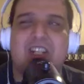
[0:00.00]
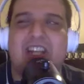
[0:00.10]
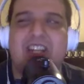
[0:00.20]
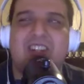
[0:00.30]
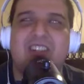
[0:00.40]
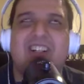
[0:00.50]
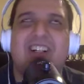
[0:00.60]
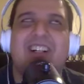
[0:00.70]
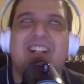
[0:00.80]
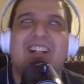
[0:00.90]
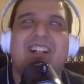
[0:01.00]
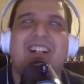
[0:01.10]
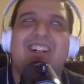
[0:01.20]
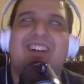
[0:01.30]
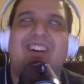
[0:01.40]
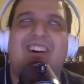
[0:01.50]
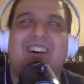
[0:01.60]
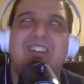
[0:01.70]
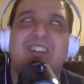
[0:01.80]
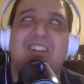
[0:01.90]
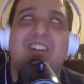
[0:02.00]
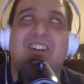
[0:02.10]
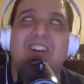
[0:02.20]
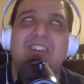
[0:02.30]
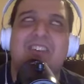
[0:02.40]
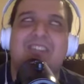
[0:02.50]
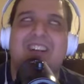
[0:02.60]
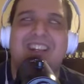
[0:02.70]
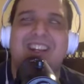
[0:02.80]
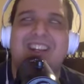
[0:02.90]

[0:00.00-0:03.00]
you on your on your one year.